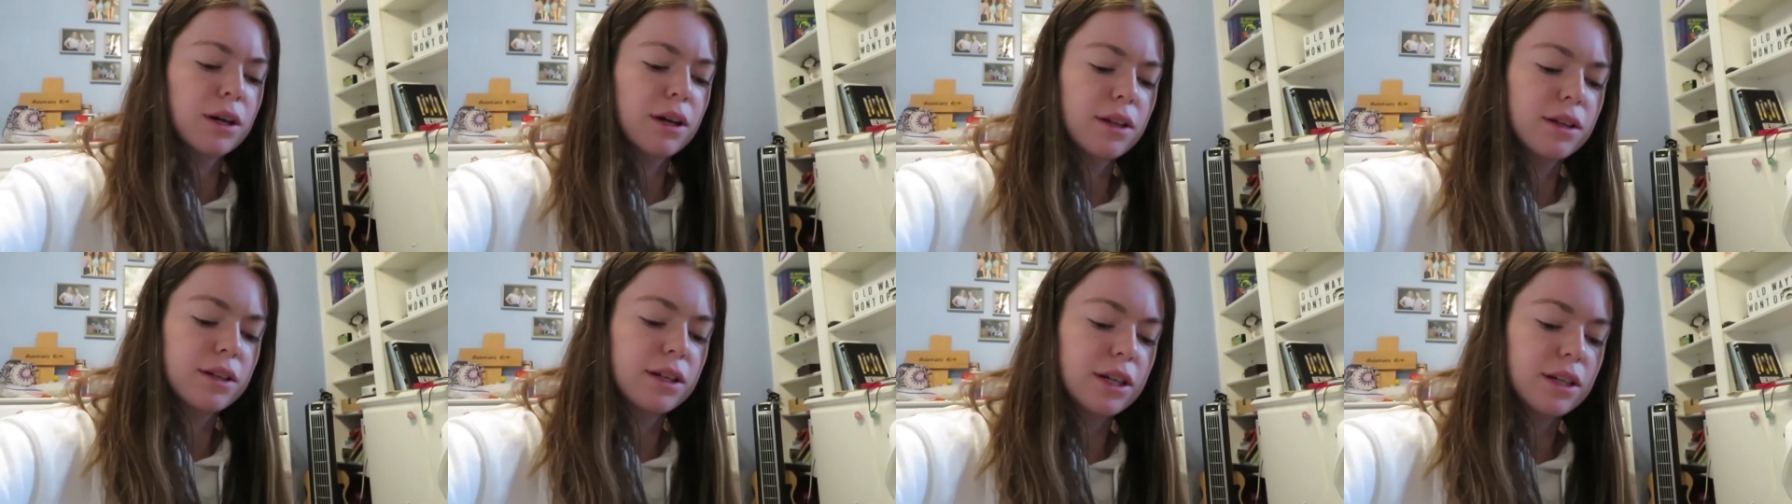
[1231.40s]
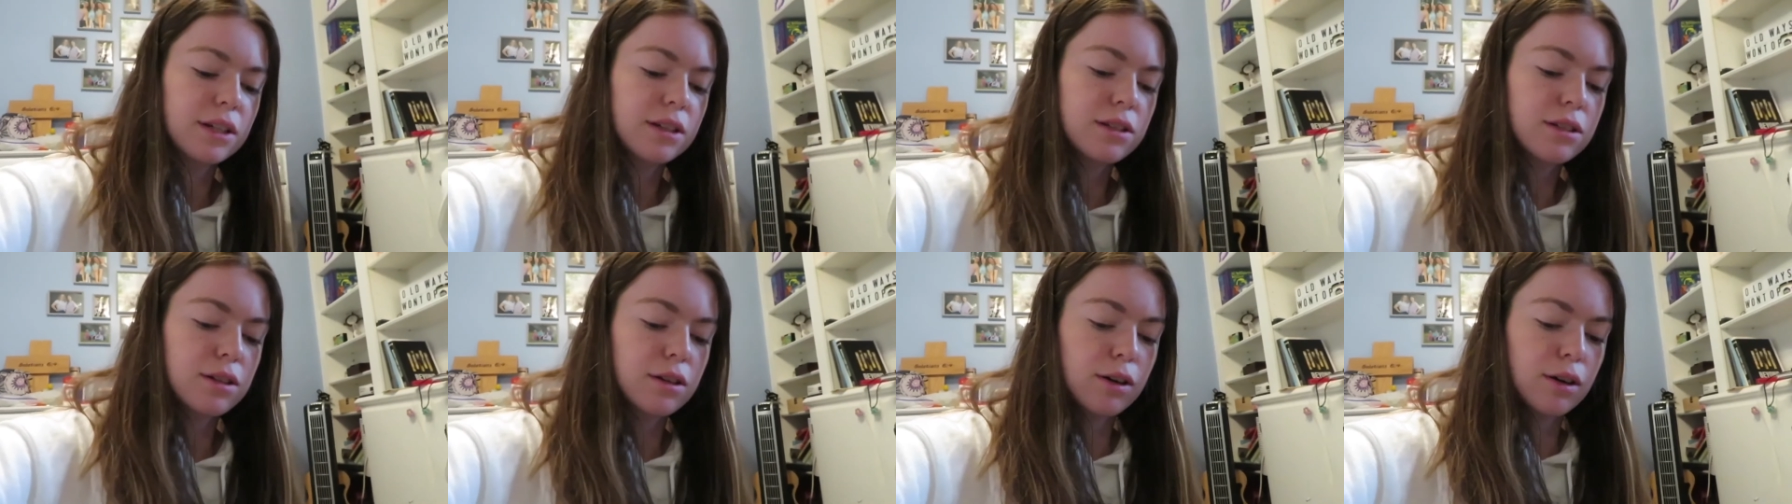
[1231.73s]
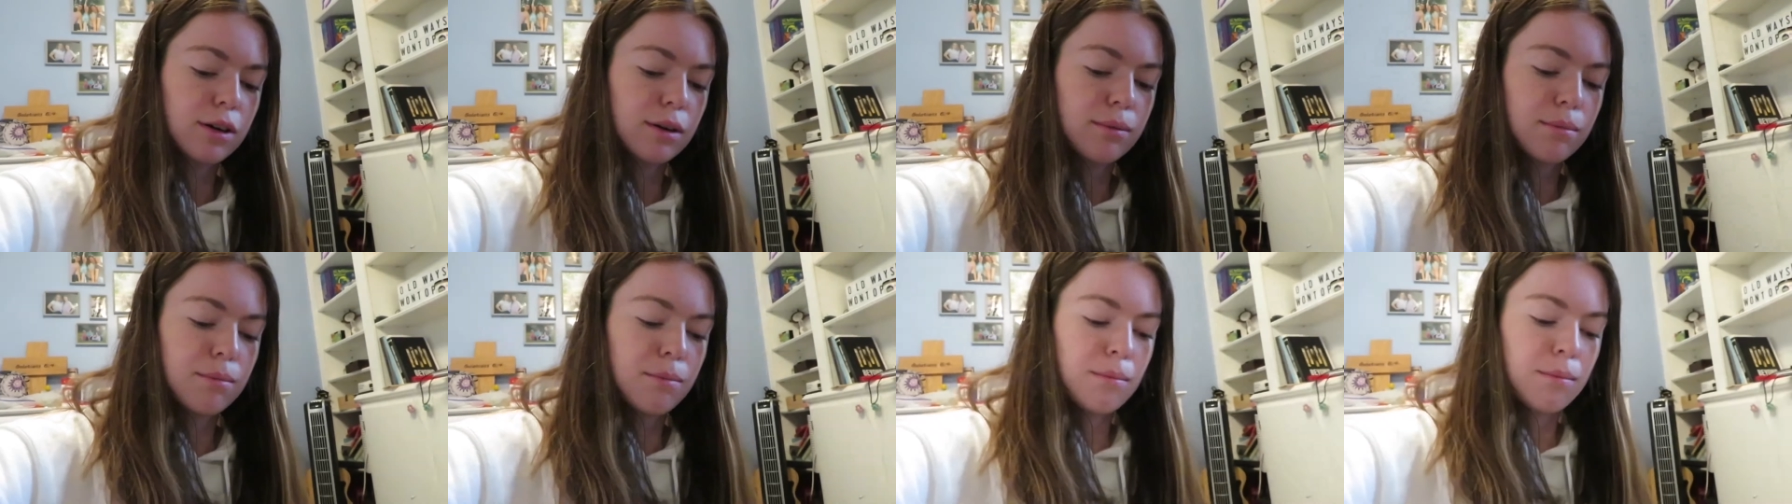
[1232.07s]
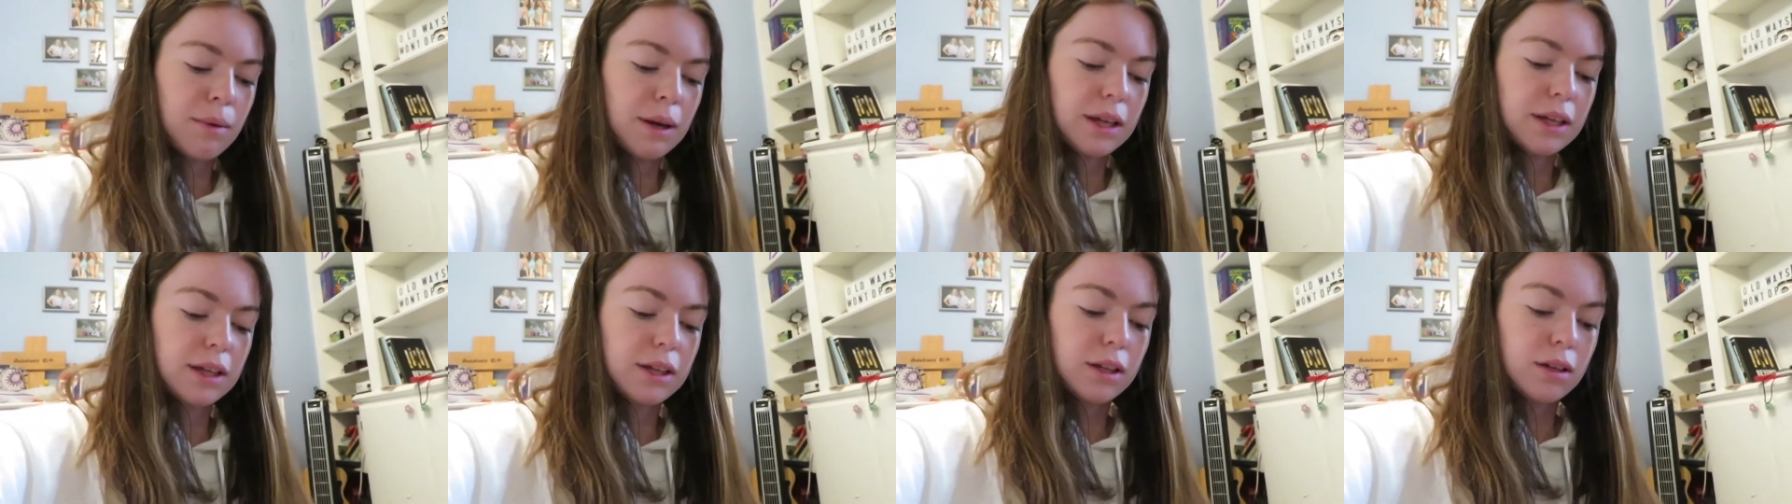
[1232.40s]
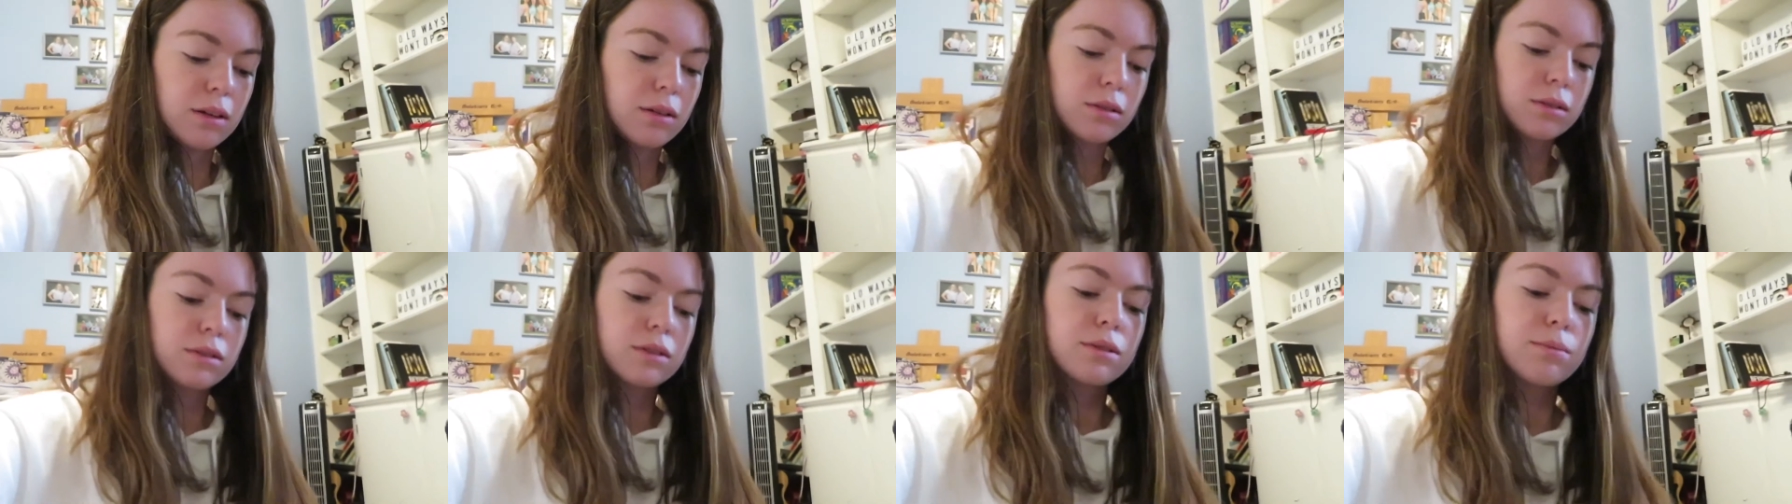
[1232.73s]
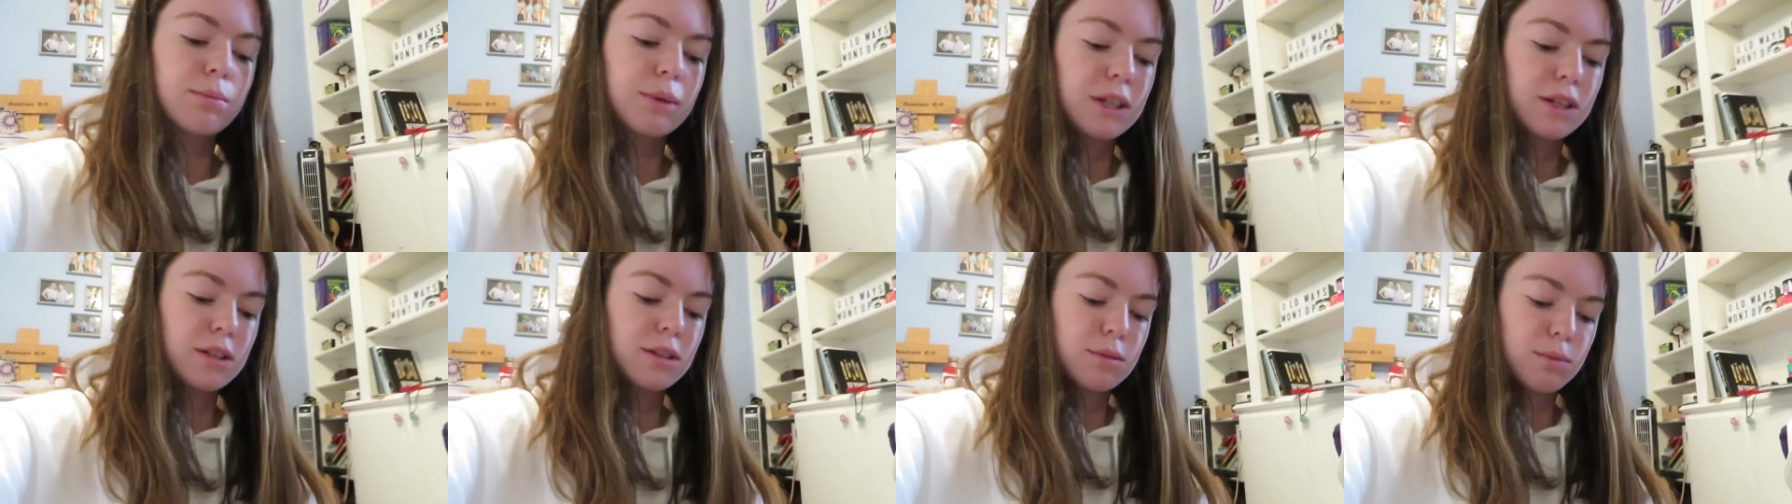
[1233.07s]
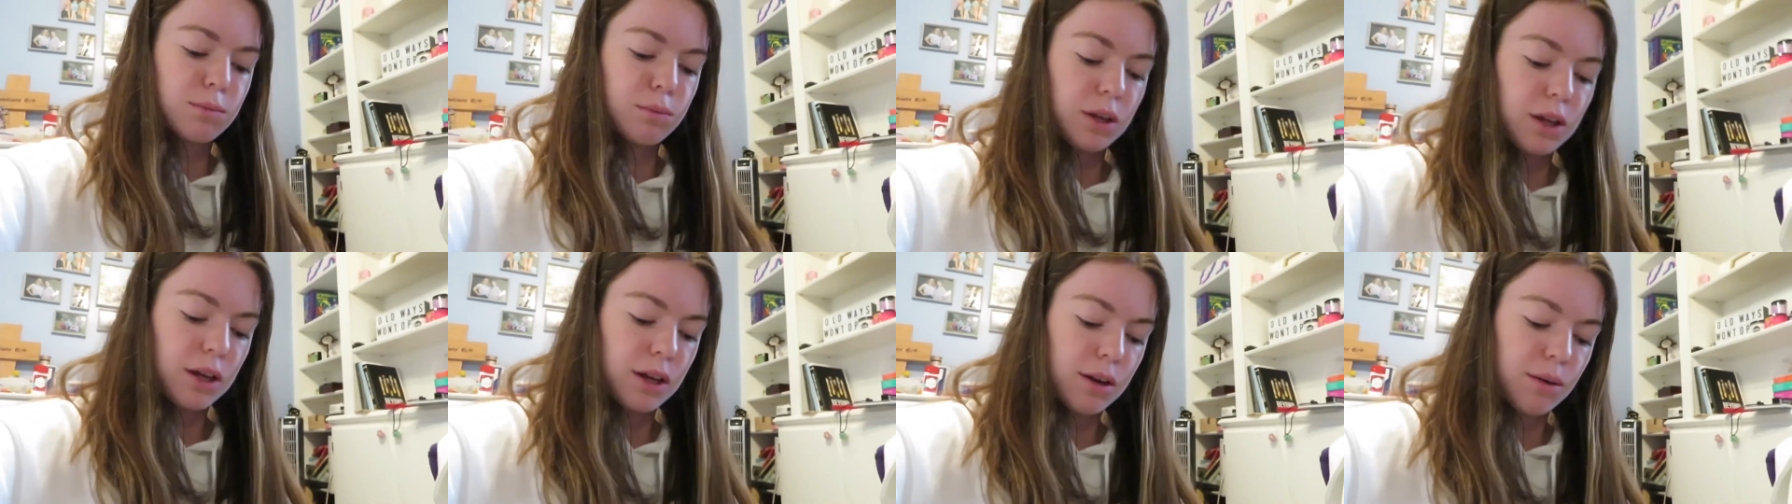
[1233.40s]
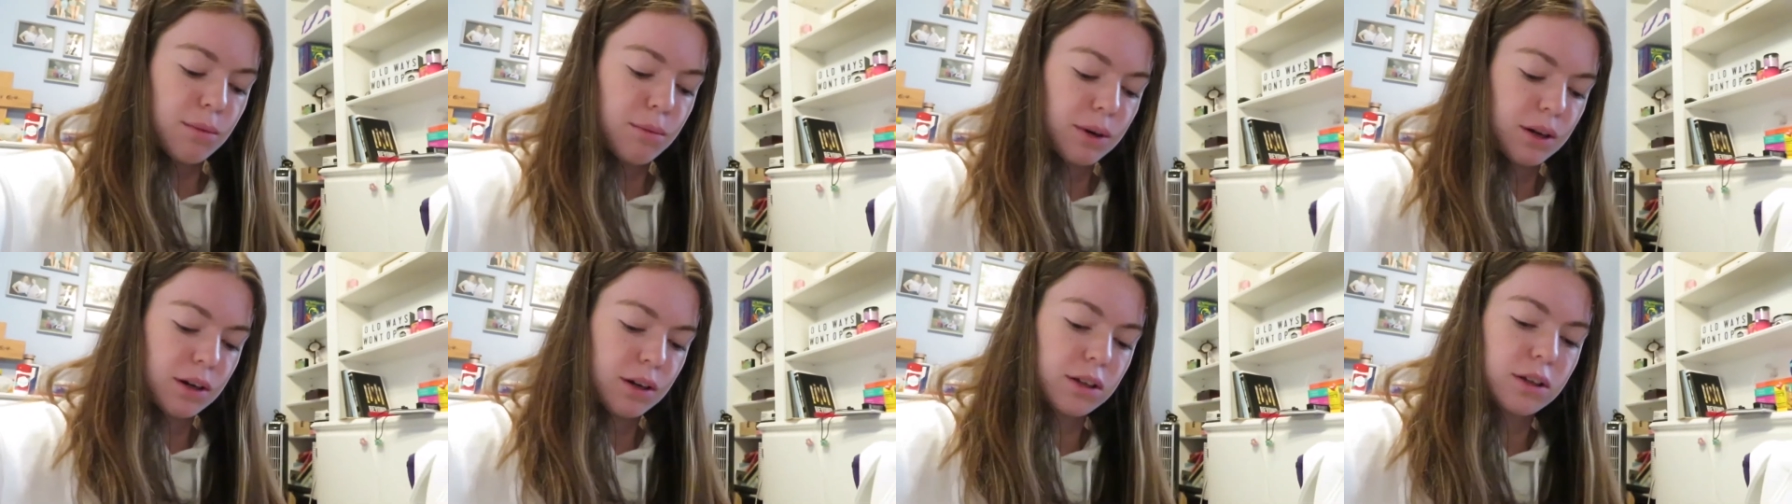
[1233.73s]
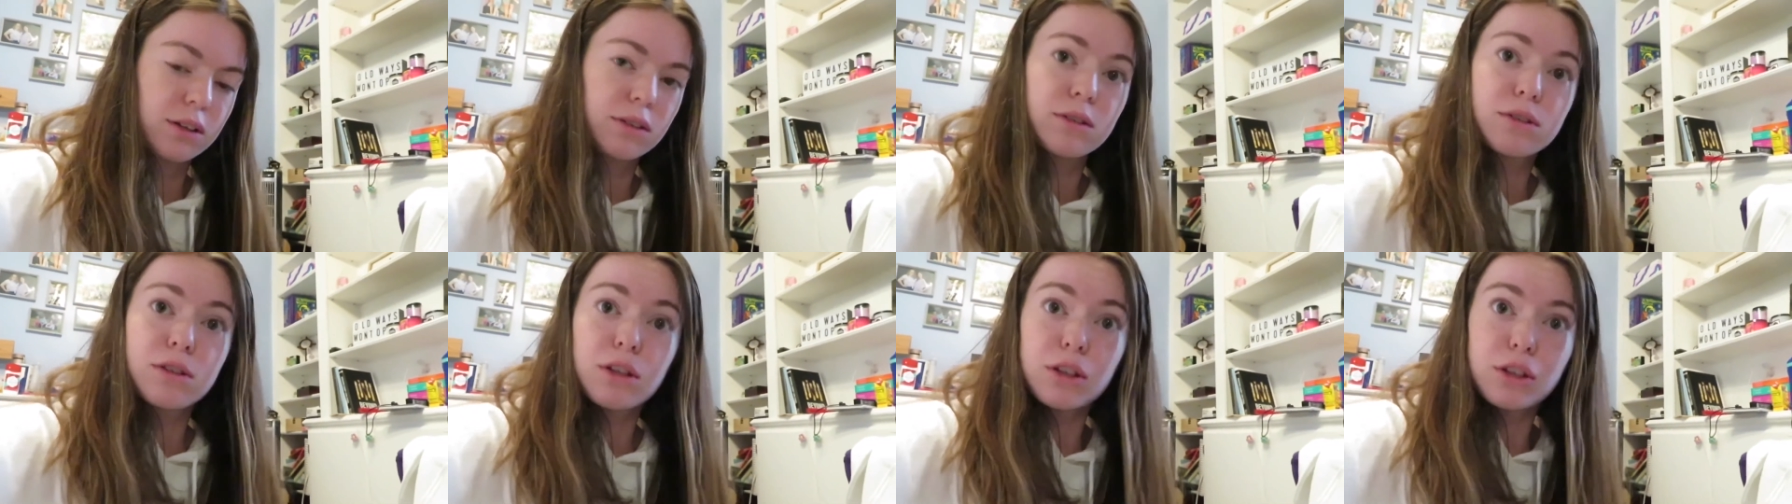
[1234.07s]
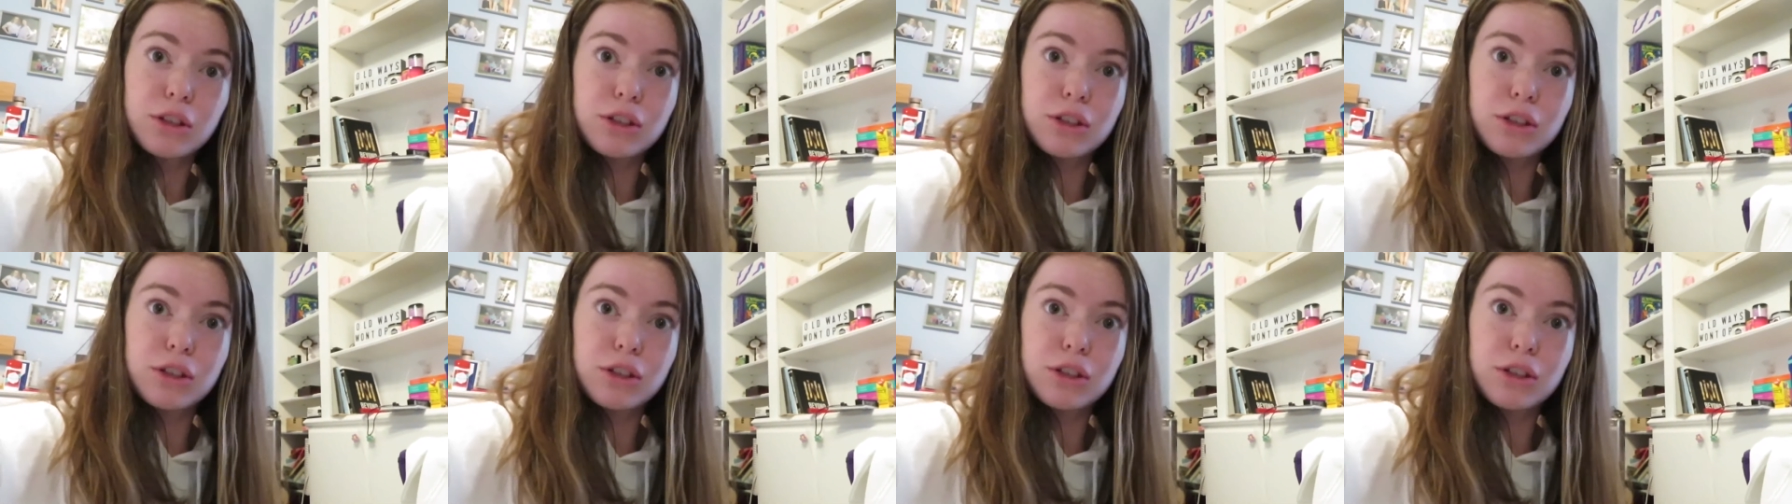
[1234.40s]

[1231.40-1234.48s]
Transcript: to the dance that aren't my heels because you can't wear heels on the